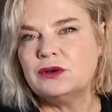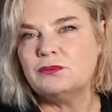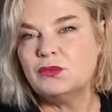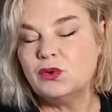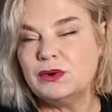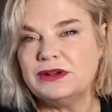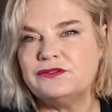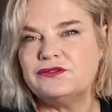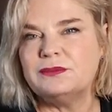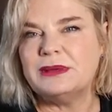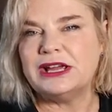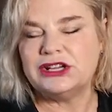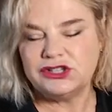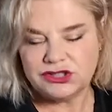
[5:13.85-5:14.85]
more
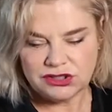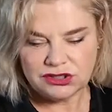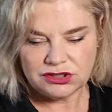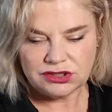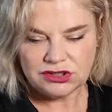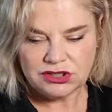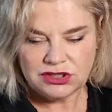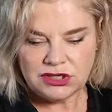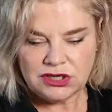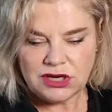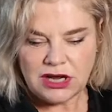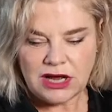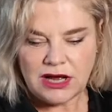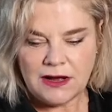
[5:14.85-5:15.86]
information,
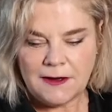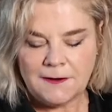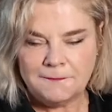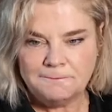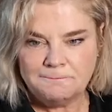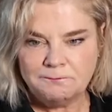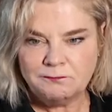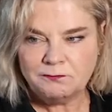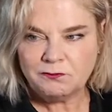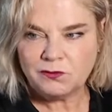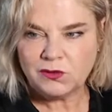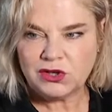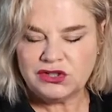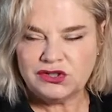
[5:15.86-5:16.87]

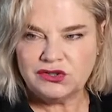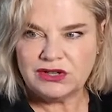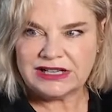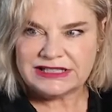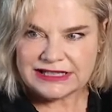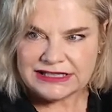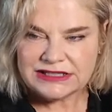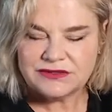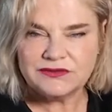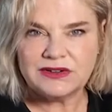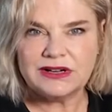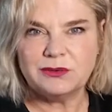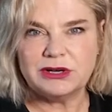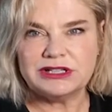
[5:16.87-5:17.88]
to
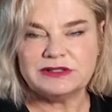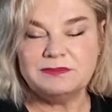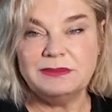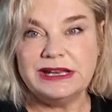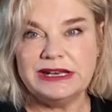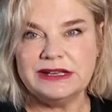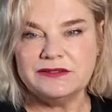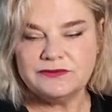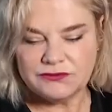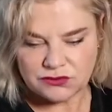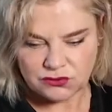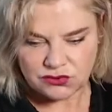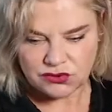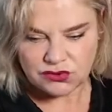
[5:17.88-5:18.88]
identify what is
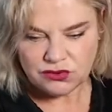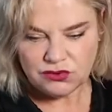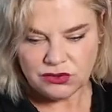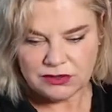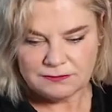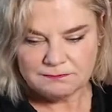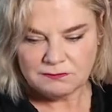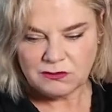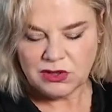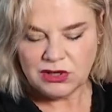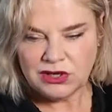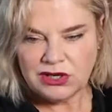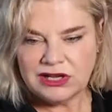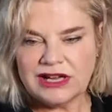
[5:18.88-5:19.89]
meaningful to them
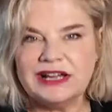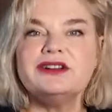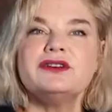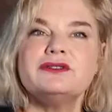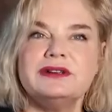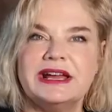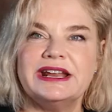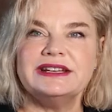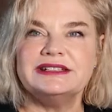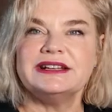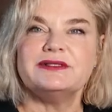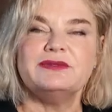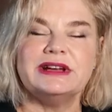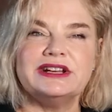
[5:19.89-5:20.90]
and create a
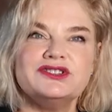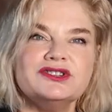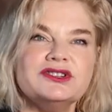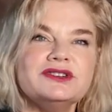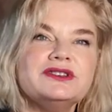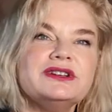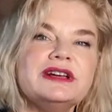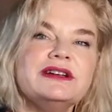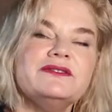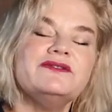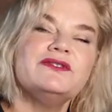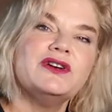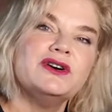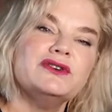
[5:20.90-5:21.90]
direction and
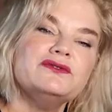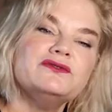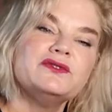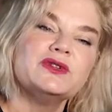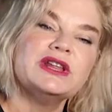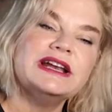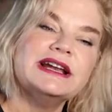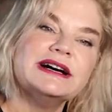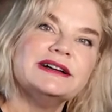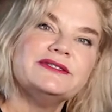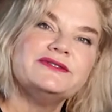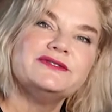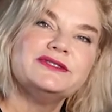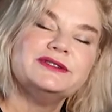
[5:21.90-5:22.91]
flow for their life.